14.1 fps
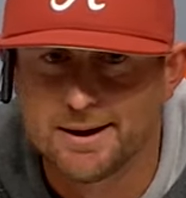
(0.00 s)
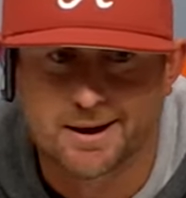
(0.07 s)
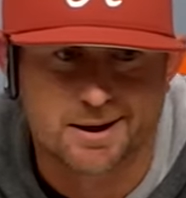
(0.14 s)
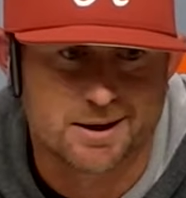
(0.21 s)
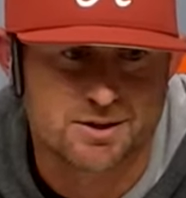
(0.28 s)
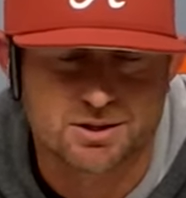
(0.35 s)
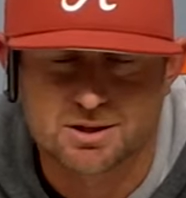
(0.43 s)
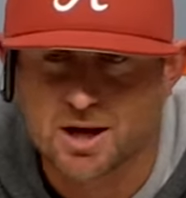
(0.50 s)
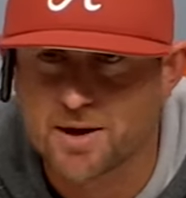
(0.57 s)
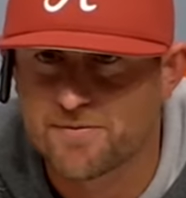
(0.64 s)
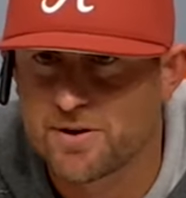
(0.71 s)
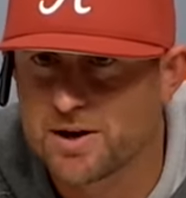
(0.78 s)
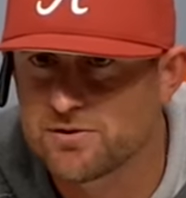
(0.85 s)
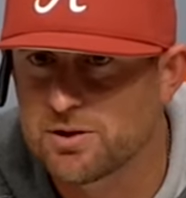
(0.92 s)
against the
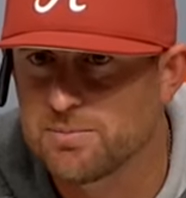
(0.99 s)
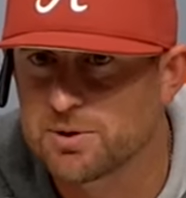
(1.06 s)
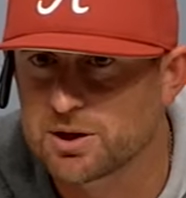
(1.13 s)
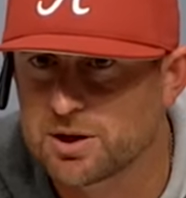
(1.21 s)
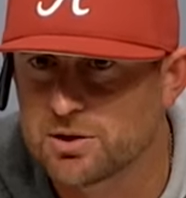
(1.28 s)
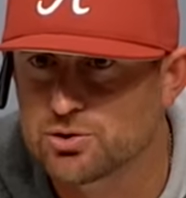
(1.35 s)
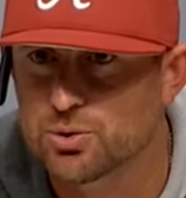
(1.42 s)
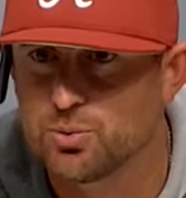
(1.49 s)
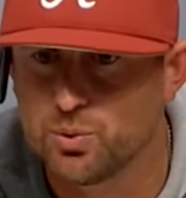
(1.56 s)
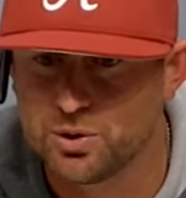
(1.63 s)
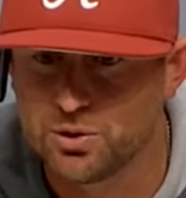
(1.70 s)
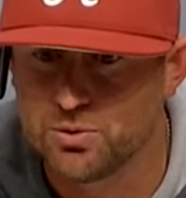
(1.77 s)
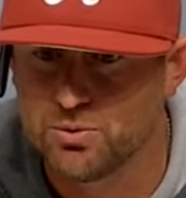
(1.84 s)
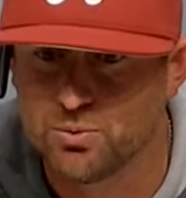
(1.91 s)
top five team in the country,
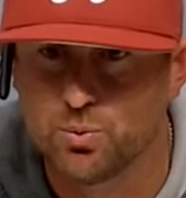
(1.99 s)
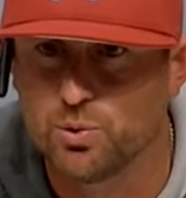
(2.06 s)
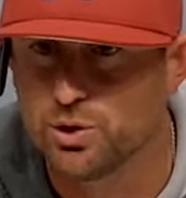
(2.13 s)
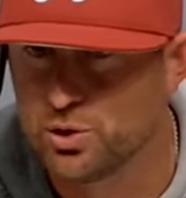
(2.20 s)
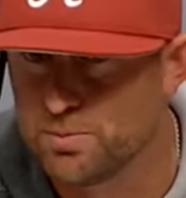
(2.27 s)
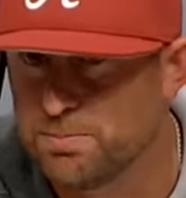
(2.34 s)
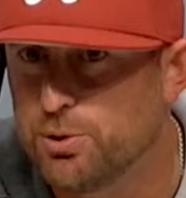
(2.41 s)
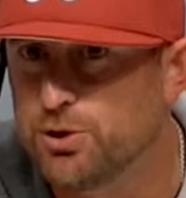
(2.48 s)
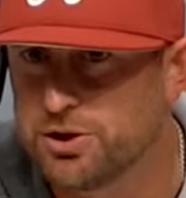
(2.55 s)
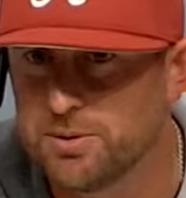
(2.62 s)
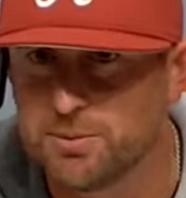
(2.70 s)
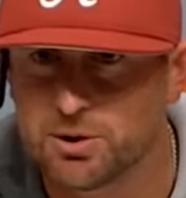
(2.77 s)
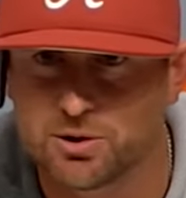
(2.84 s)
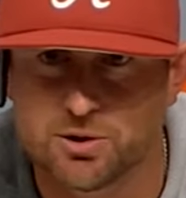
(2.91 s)
when you put
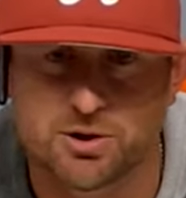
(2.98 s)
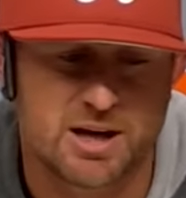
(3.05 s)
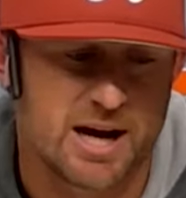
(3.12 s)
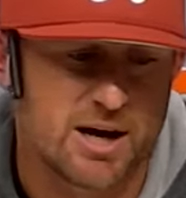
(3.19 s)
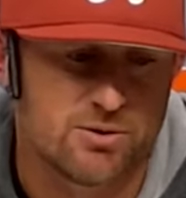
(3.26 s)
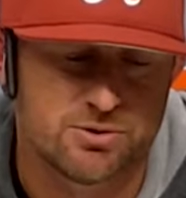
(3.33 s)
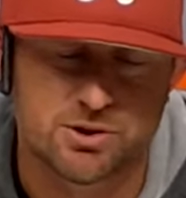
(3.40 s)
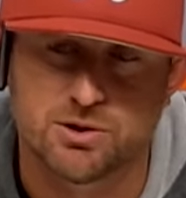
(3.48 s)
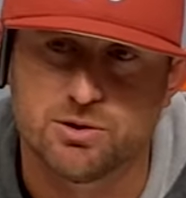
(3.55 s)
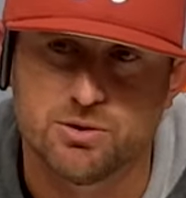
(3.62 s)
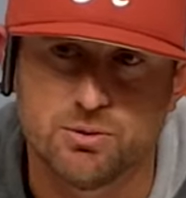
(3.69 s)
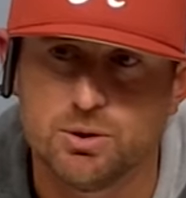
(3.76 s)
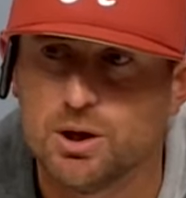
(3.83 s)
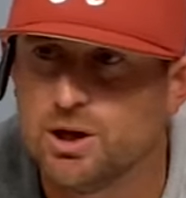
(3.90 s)
them in good counts and
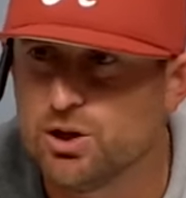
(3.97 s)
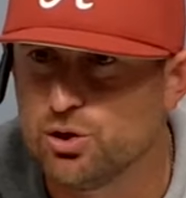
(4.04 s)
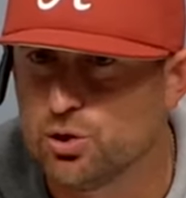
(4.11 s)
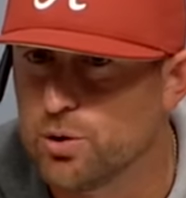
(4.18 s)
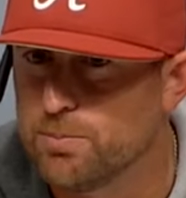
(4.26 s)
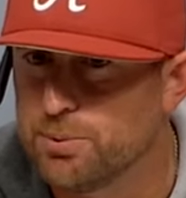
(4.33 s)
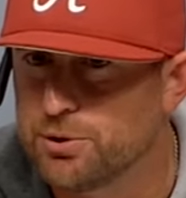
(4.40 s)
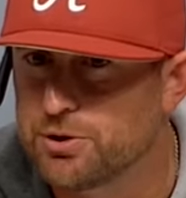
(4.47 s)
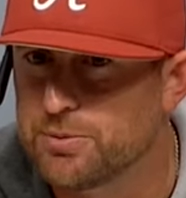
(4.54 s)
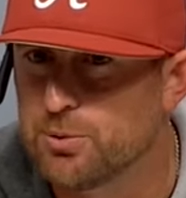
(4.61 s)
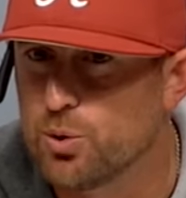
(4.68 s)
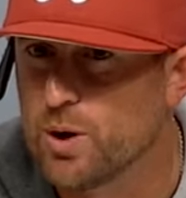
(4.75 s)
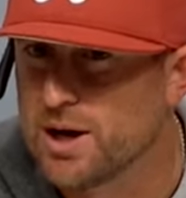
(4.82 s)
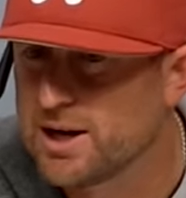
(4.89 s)
you don't put them
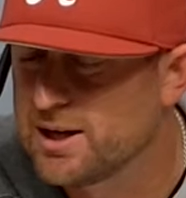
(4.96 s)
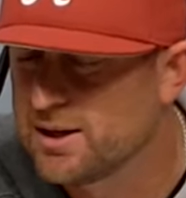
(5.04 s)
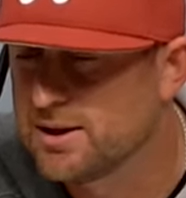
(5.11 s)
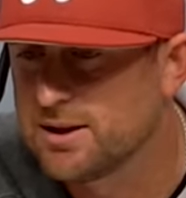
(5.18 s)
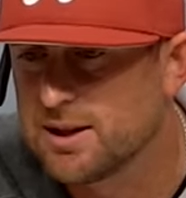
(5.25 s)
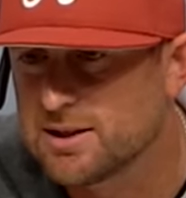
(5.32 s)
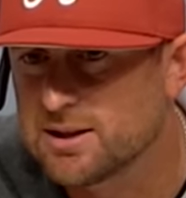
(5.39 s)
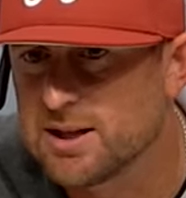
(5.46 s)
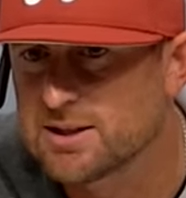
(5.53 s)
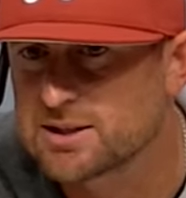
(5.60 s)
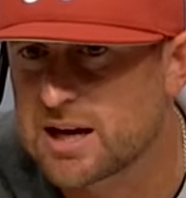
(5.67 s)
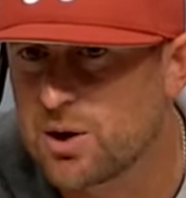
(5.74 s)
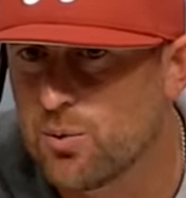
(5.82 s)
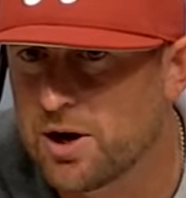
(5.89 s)
away, that's
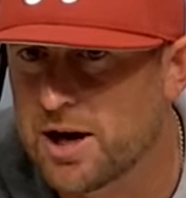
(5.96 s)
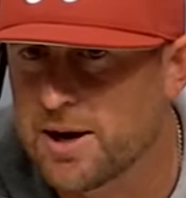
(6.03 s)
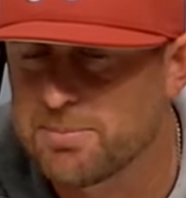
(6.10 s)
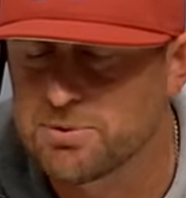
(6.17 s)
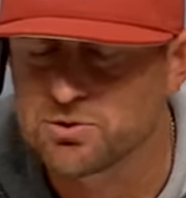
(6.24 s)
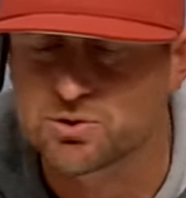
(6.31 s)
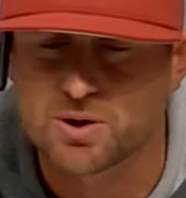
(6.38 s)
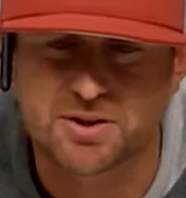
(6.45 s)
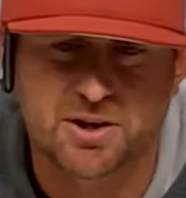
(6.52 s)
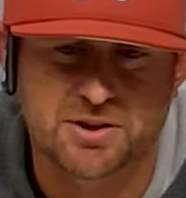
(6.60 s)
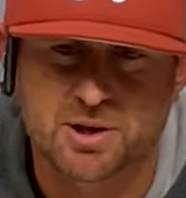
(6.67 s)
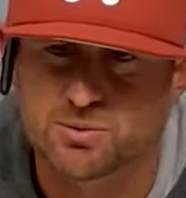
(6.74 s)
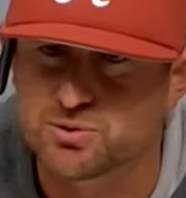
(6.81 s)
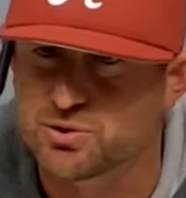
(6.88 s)
kind of what happened. So I
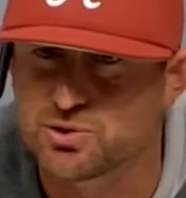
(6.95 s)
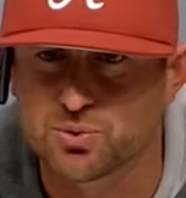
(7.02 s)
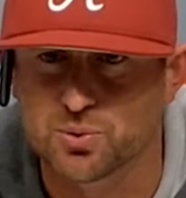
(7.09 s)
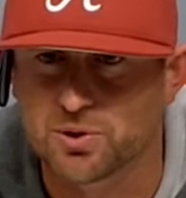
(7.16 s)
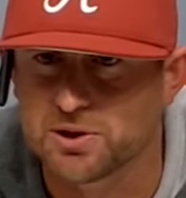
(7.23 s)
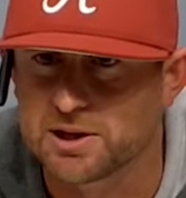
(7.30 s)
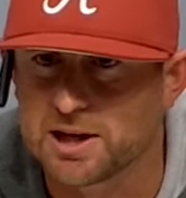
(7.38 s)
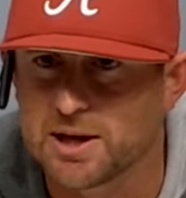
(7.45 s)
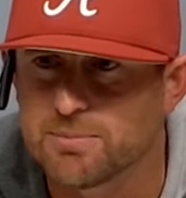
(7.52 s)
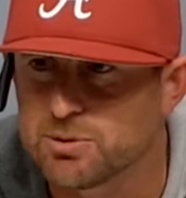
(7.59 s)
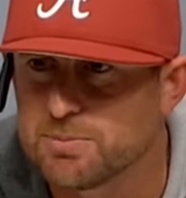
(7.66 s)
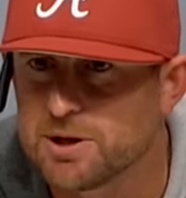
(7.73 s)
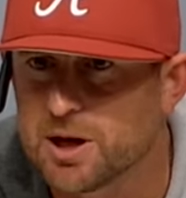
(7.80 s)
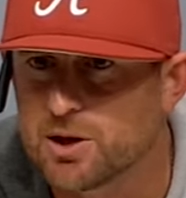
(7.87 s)
thought that was the story of the game,
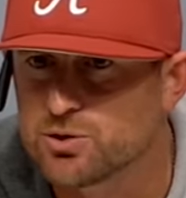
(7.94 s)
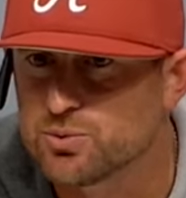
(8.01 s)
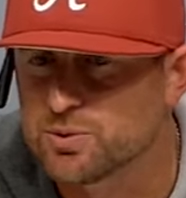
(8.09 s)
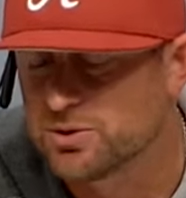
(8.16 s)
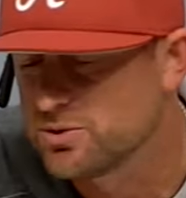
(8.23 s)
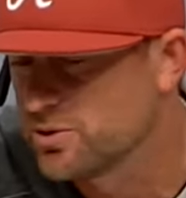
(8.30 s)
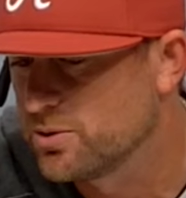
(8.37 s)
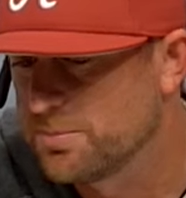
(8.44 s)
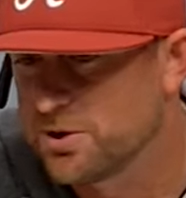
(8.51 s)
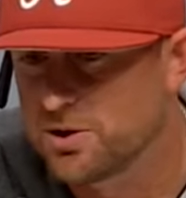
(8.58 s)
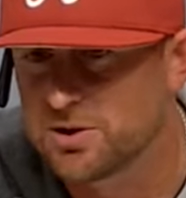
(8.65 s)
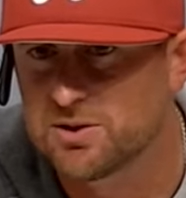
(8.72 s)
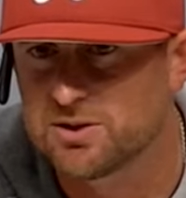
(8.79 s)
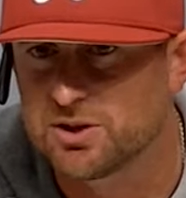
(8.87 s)
to be honest with you. So it'll be
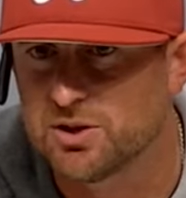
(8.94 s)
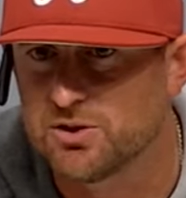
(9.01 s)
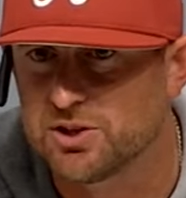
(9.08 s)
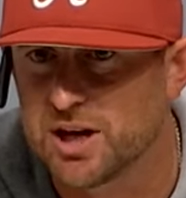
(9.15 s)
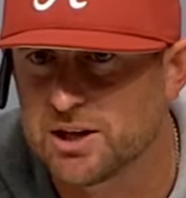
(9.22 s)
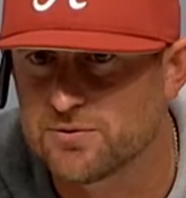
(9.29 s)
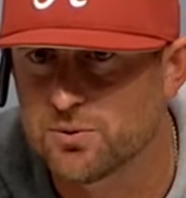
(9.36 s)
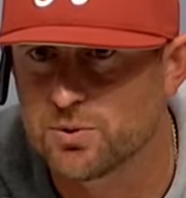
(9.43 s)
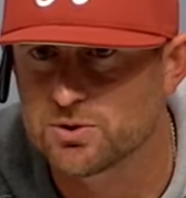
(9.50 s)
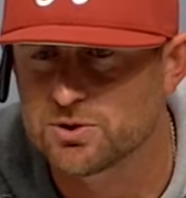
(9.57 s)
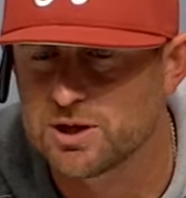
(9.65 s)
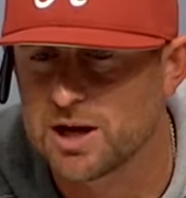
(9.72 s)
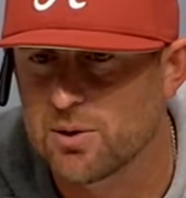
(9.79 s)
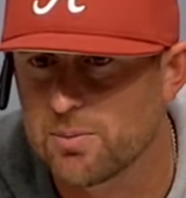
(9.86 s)
good test for us,
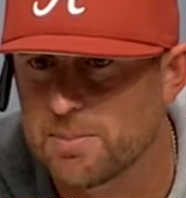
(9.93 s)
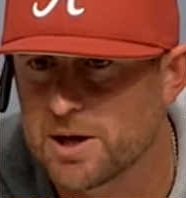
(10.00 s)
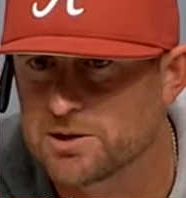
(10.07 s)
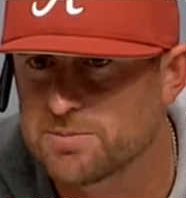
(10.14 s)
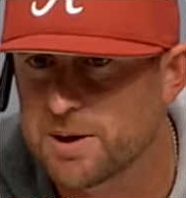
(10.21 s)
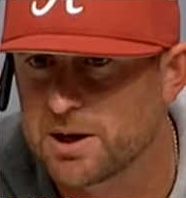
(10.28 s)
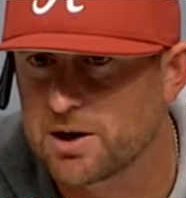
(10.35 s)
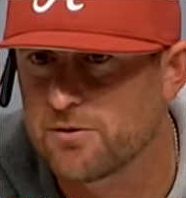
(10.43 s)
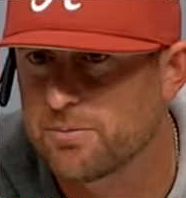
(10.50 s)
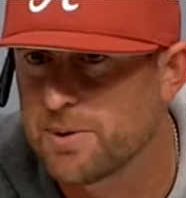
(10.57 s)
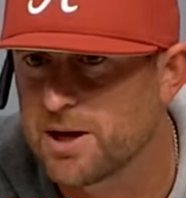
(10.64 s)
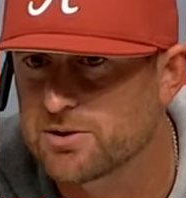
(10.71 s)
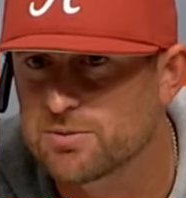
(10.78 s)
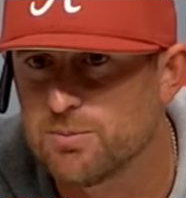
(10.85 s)
see how we bounce back off the
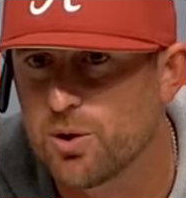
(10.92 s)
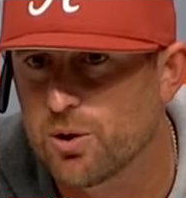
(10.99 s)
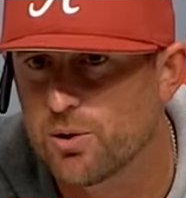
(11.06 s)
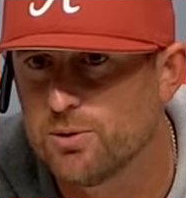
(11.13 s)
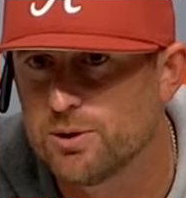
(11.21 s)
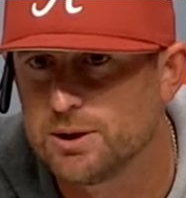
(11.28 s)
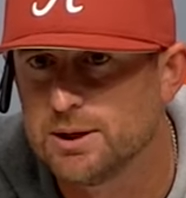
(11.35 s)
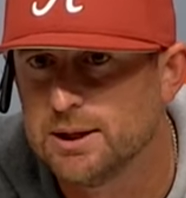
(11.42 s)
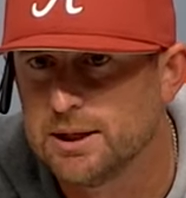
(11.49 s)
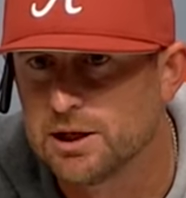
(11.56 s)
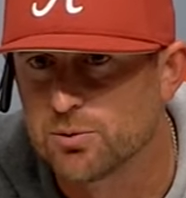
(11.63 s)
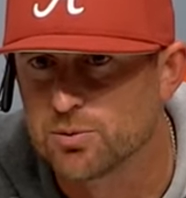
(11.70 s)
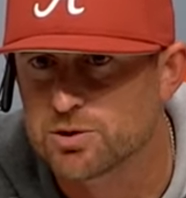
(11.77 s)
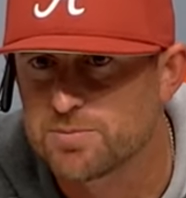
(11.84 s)
mat tomorrow and
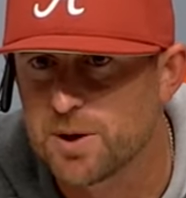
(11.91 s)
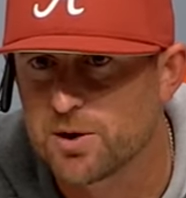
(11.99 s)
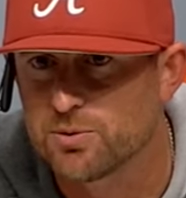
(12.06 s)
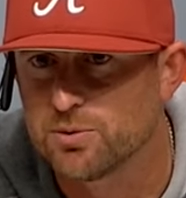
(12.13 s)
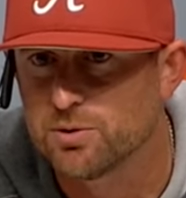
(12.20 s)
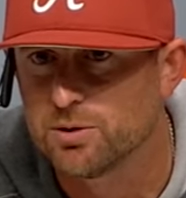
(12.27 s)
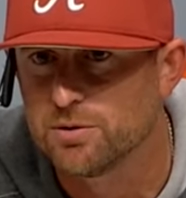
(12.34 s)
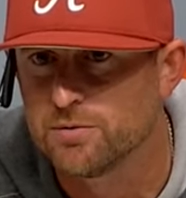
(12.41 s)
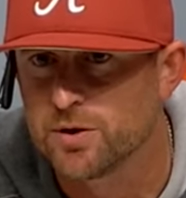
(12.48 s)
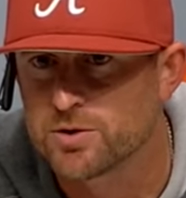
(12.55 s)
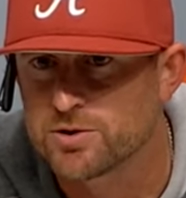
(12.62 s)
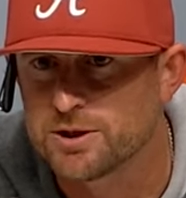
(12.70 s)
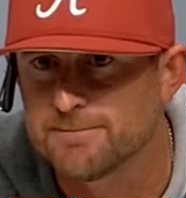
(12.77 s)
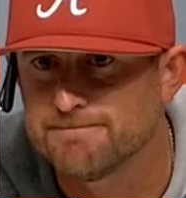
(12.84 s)
respond to a little
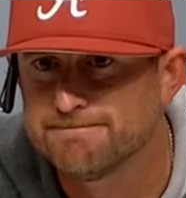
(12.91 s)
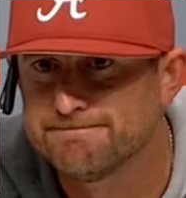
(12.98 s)
adversity.